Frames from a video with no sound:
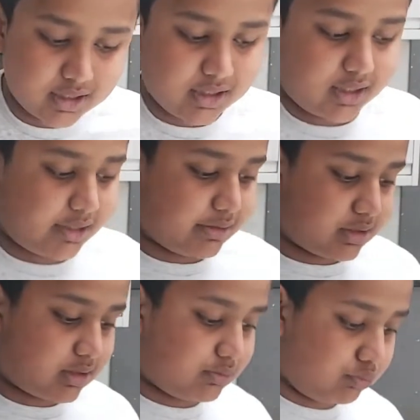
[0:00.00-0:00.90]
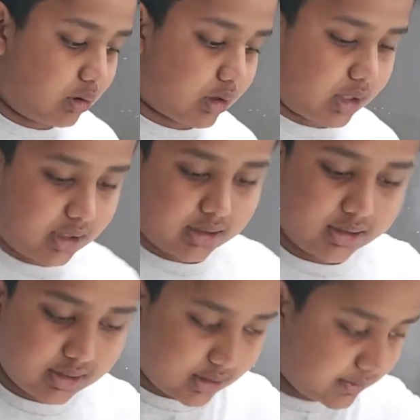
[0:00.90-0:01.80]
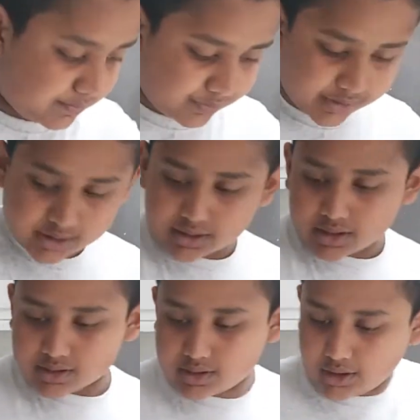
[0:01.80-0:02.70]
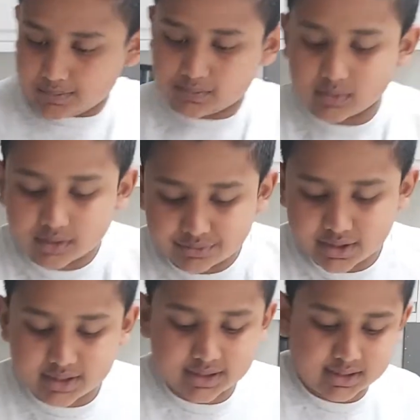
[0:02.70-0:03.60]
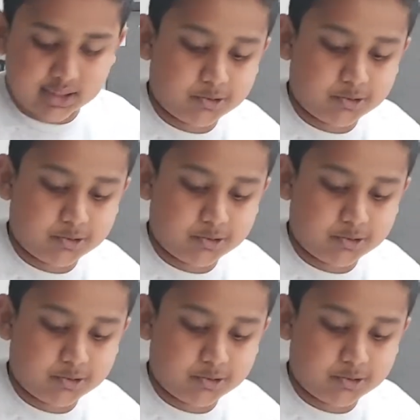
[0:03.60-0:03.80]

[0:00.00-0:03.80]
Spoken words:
and it was rock hard. So this is